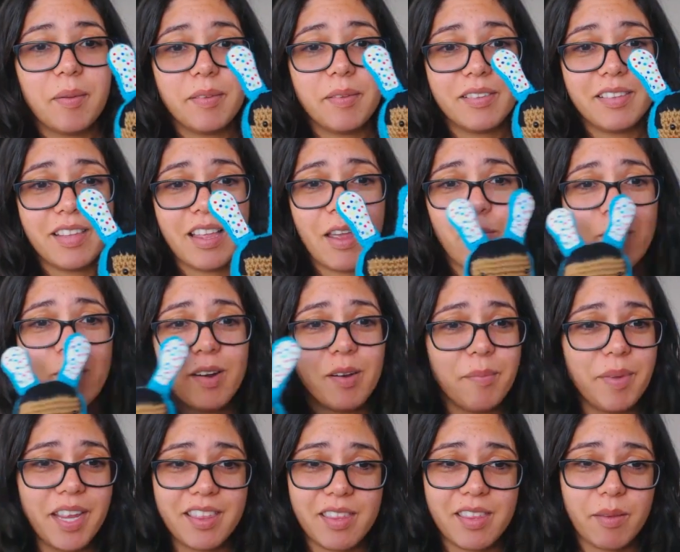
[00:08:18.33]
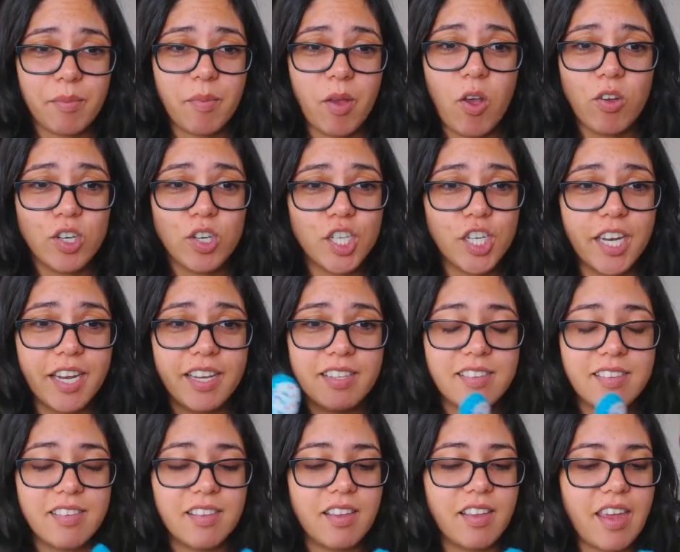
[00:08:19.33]
I want to make them all
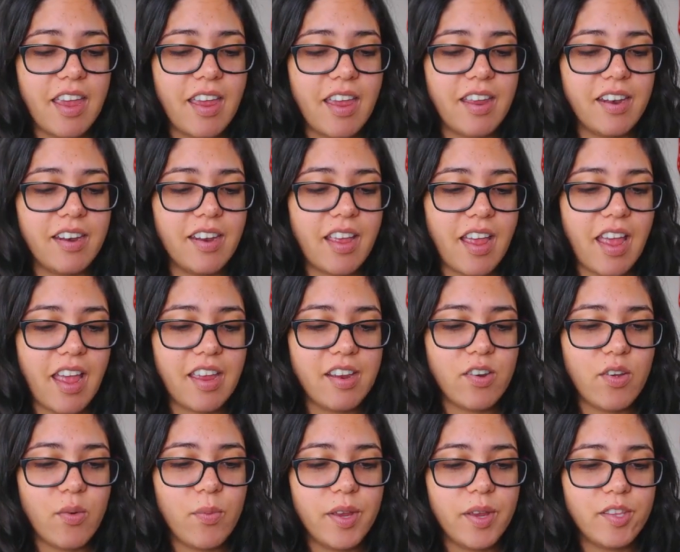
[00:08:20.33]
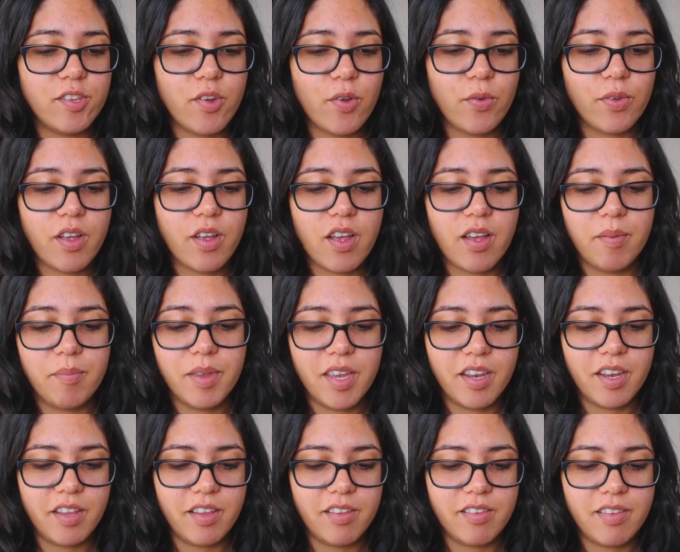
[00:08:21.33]
shades, and I know we don't come
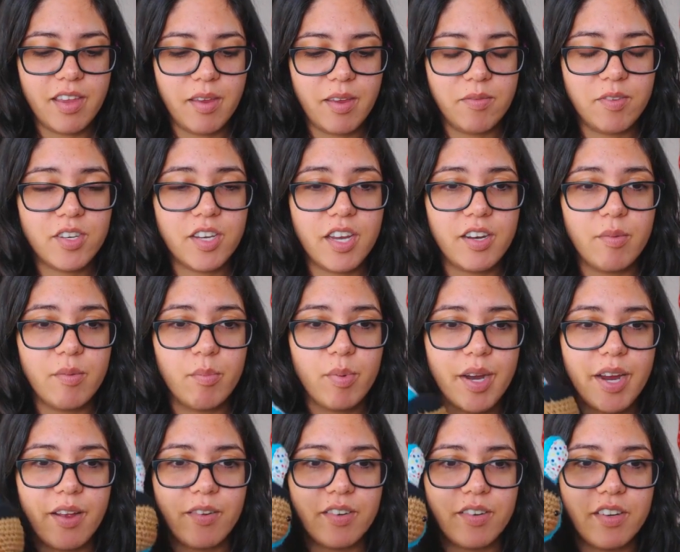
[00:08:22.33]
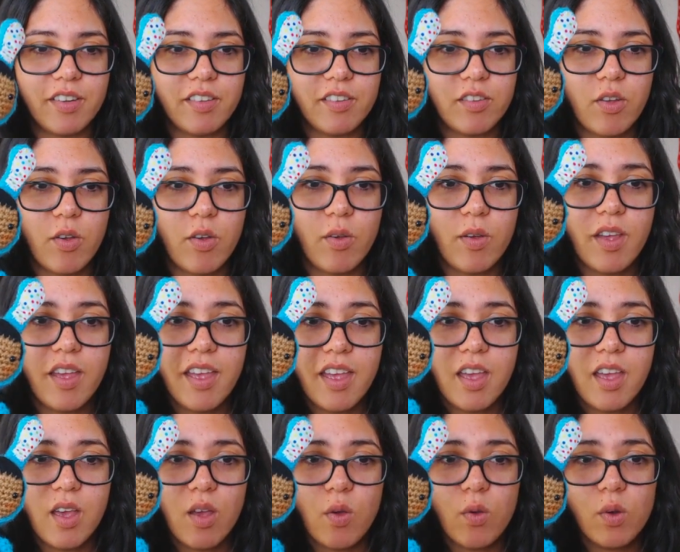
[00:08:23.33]
in the same shade of brown. So
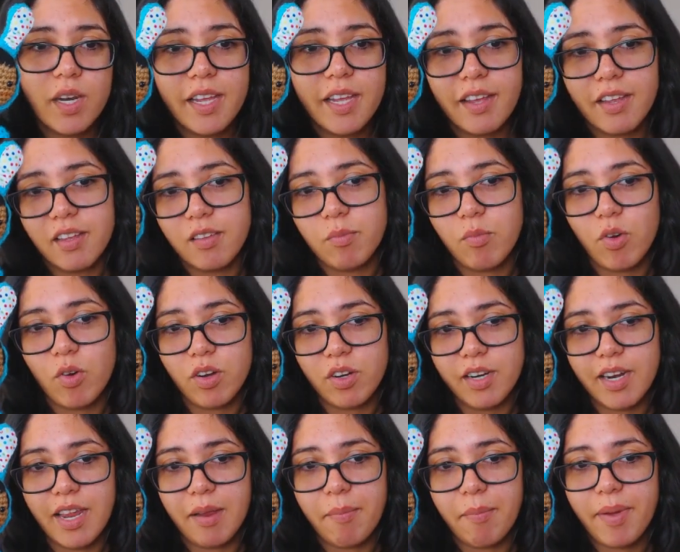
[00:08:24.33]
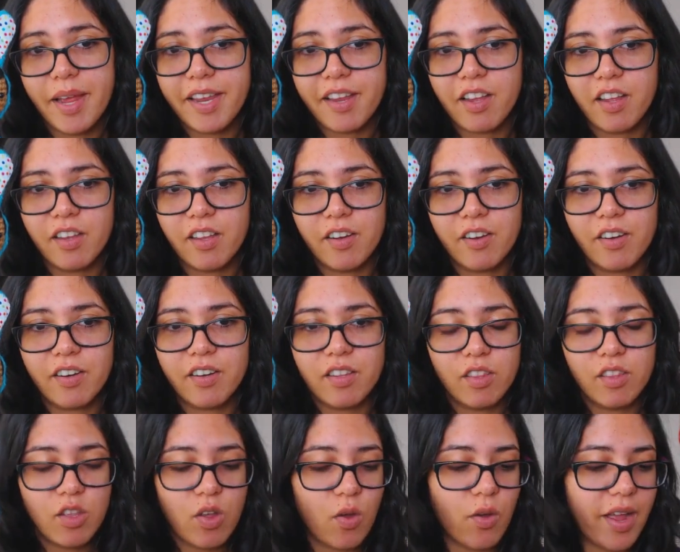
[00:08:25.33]
Julia is more like my color,
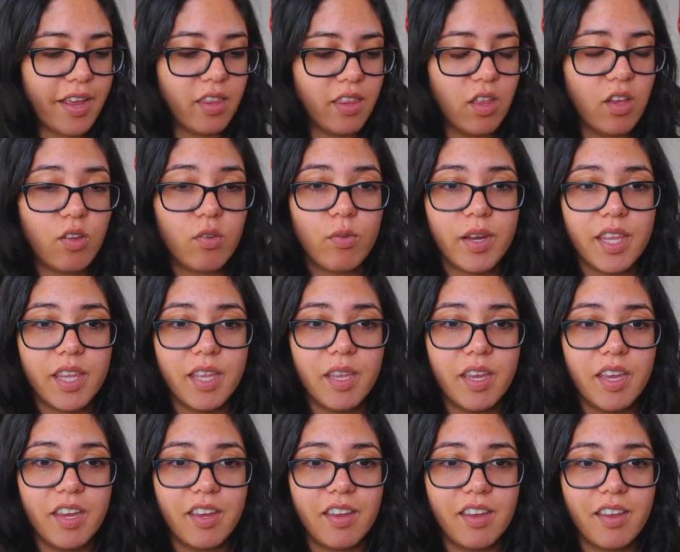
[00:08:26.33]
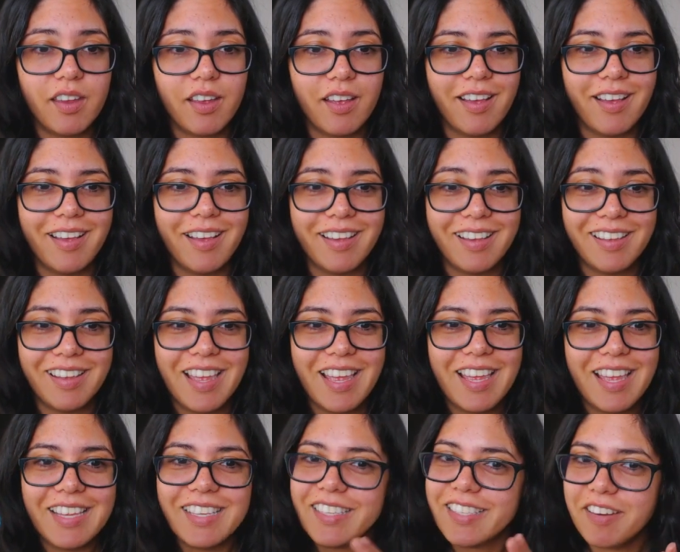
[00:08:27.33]
though I look really
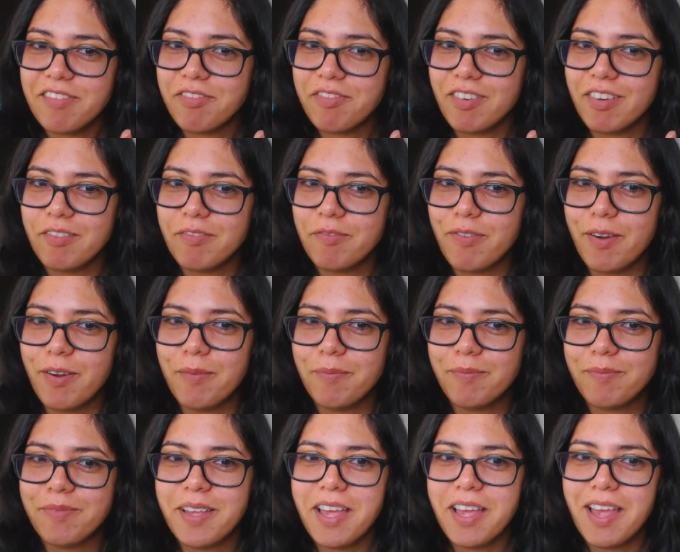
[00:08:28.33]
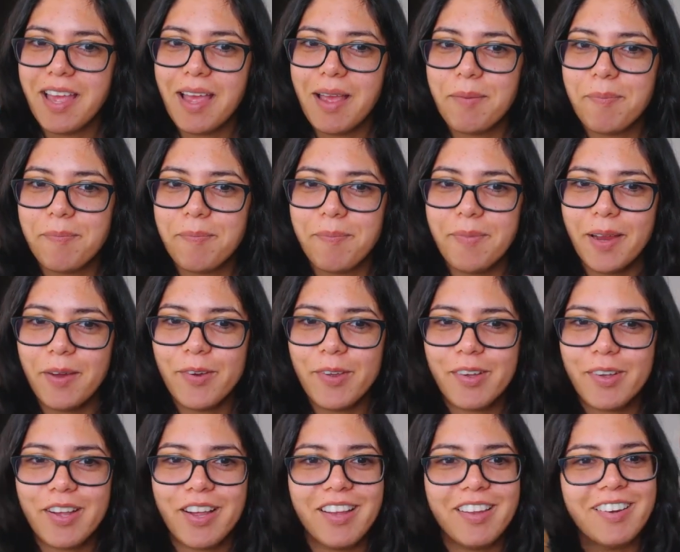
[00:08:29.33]
different from my real
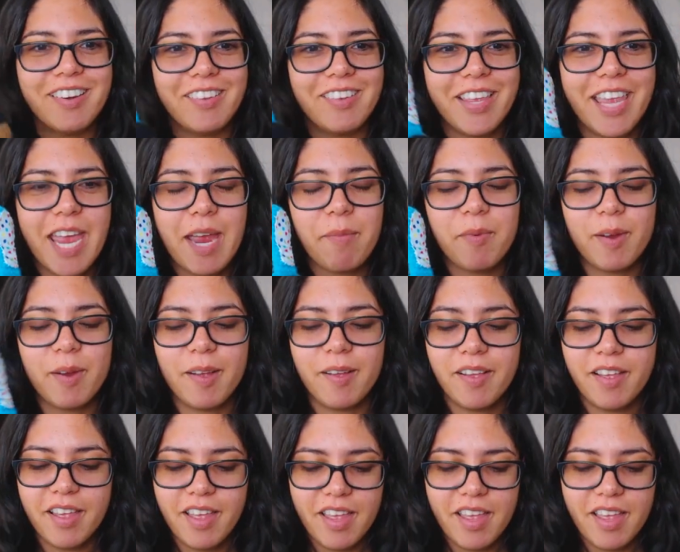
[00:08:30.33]
color on camera.